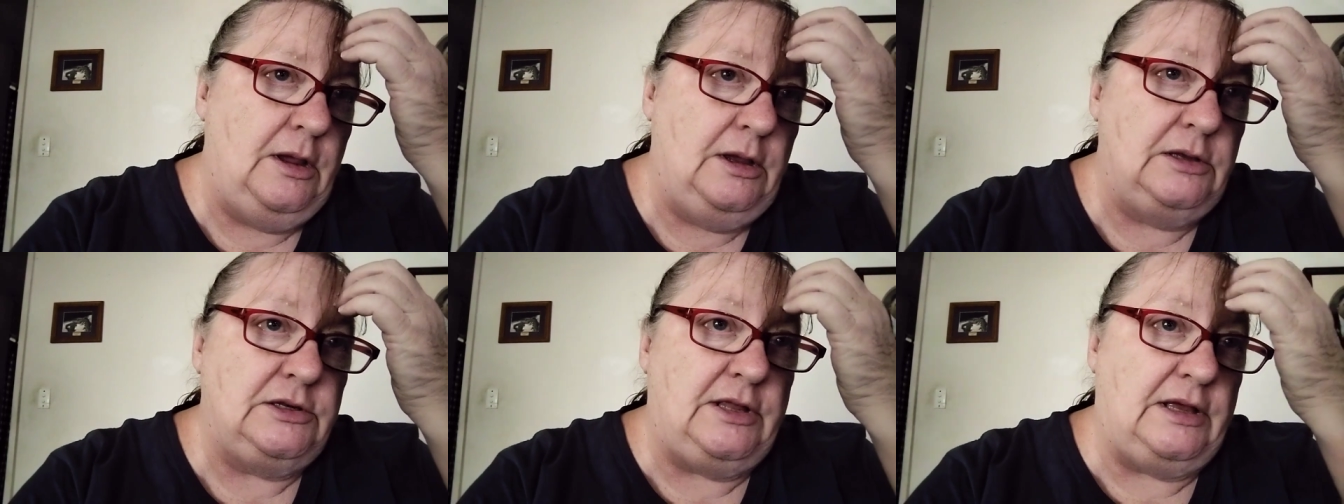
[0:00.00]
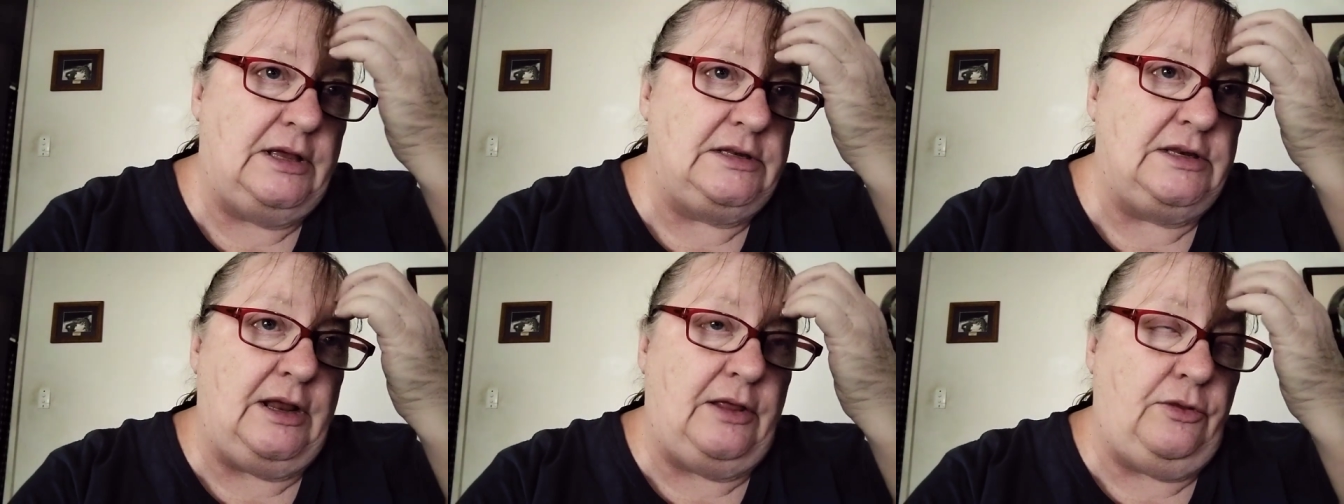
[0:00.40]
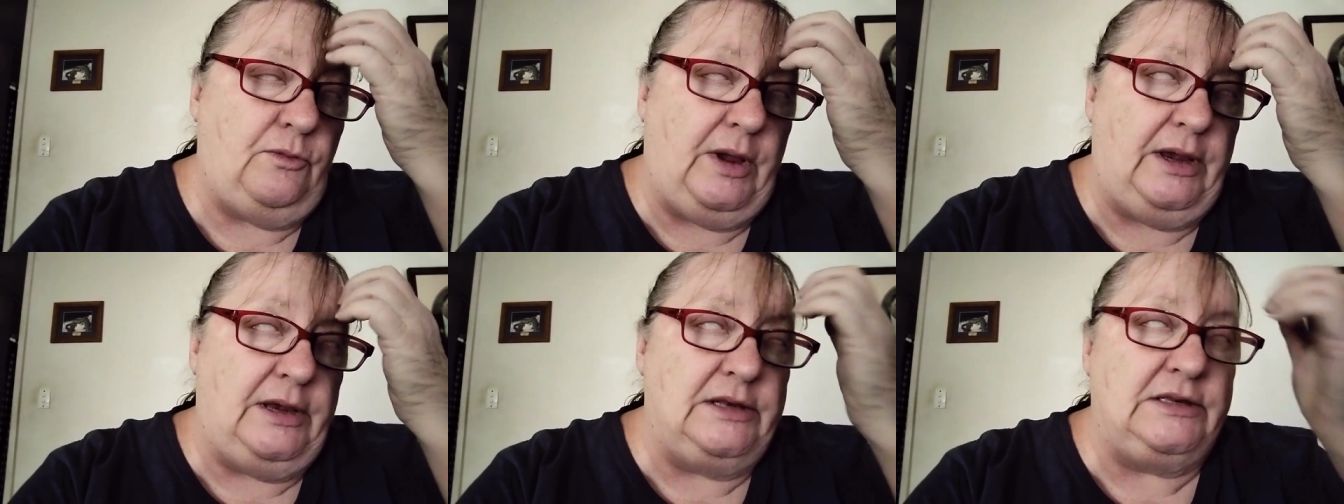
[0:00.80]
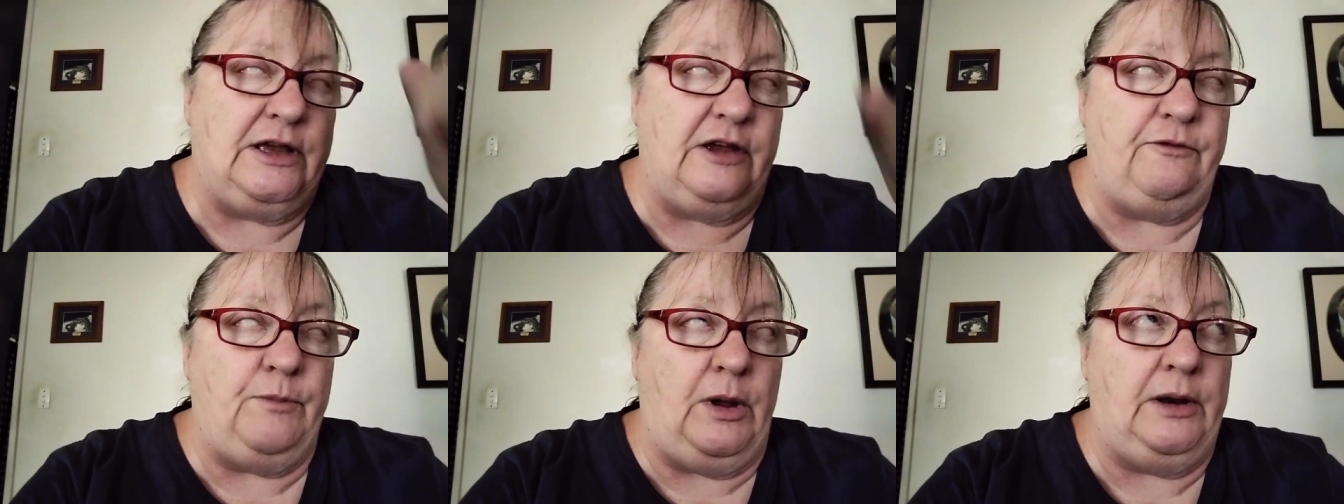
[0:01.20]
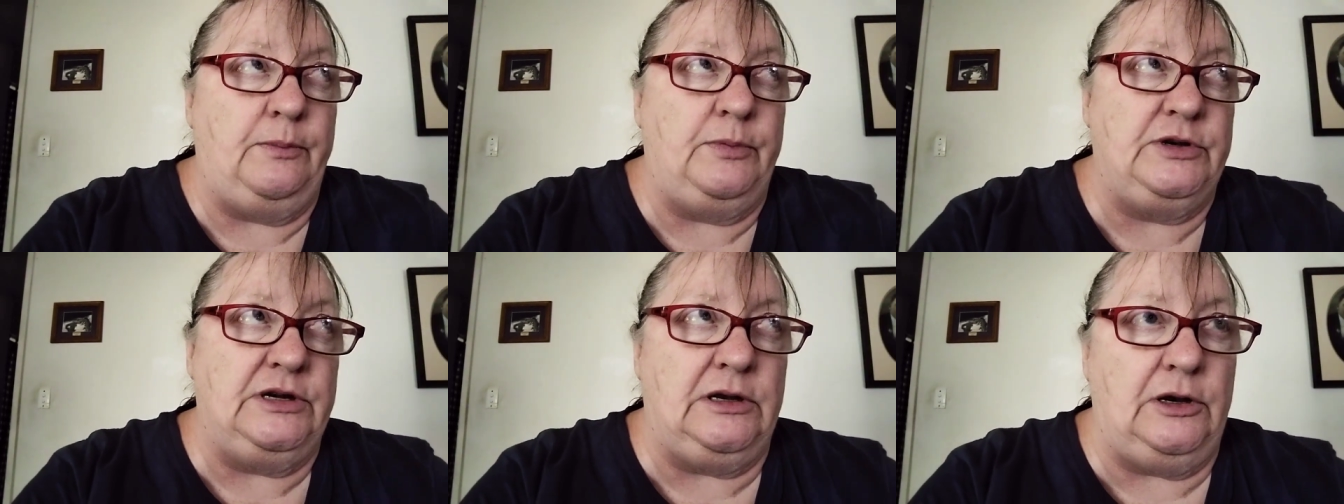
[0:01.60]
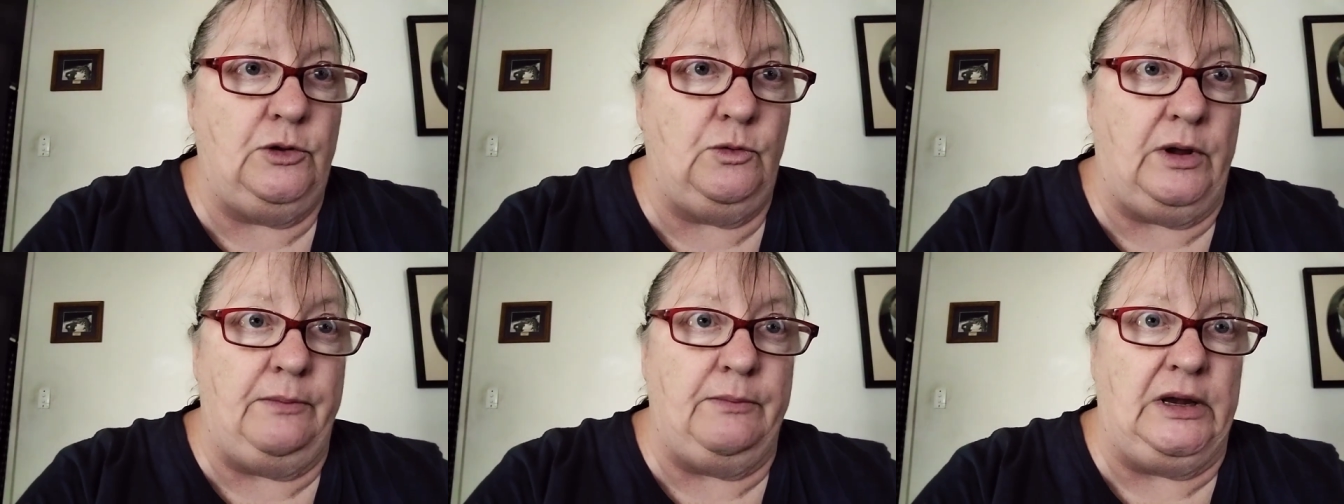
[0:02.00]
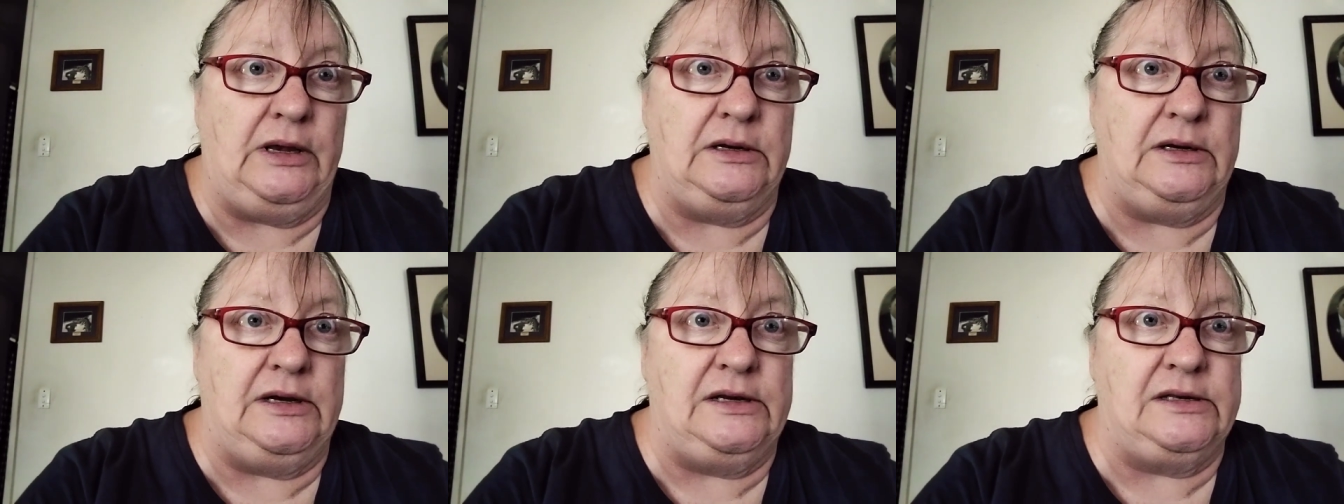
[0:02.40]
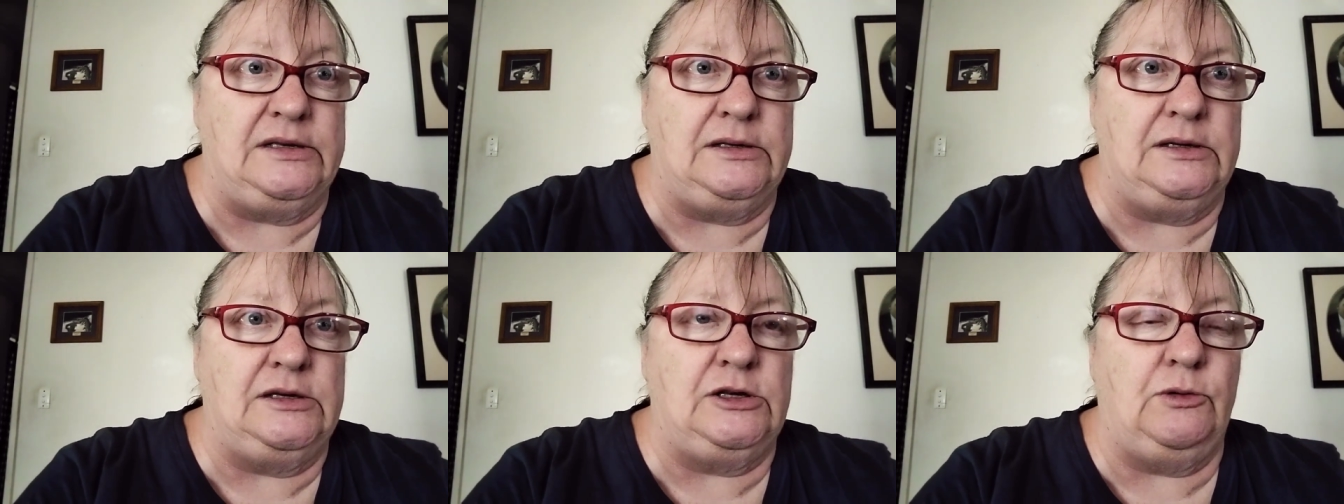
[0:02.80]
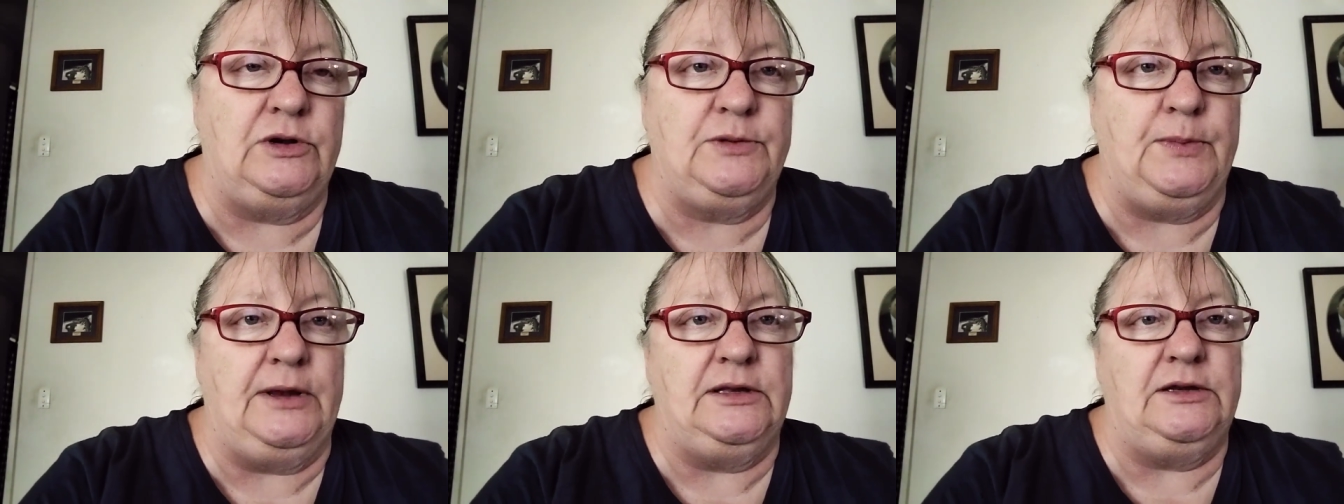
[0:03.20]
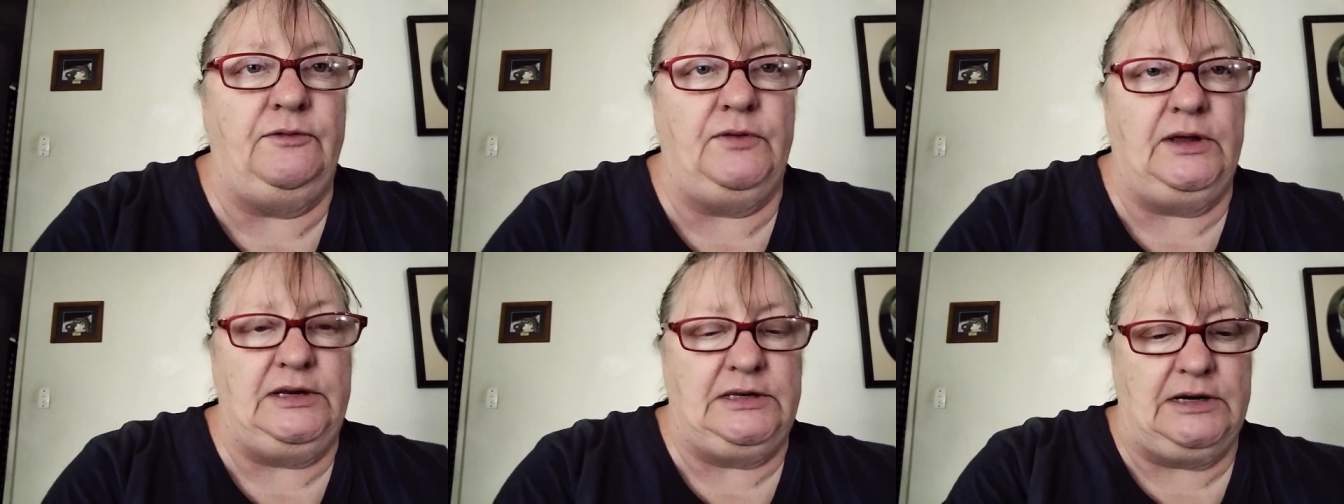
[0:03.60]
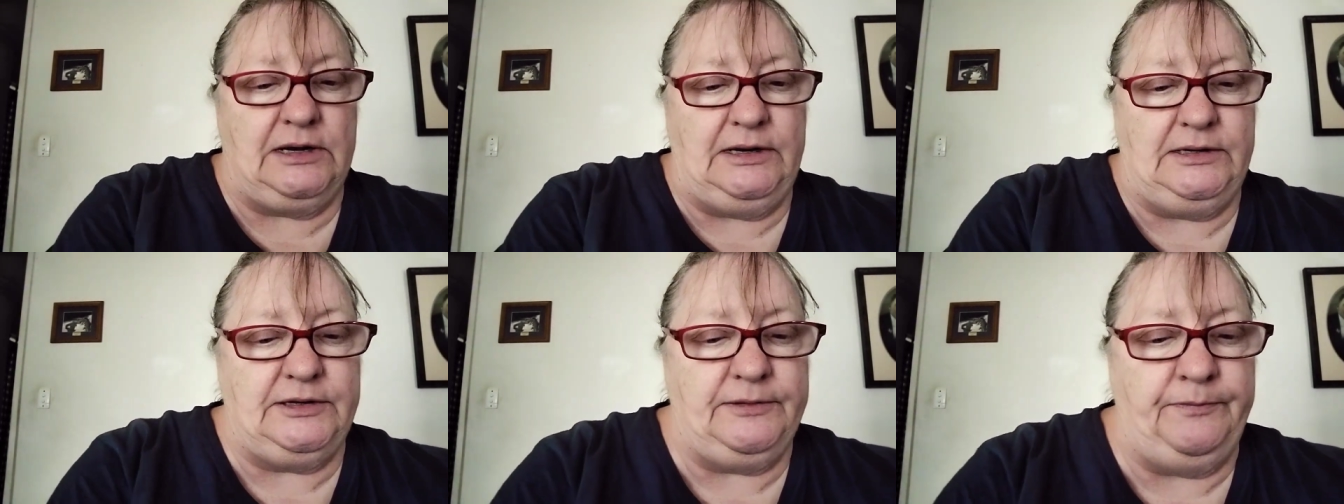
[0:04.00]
So that's another way you can save money, particularly the way meat is so expensive these days.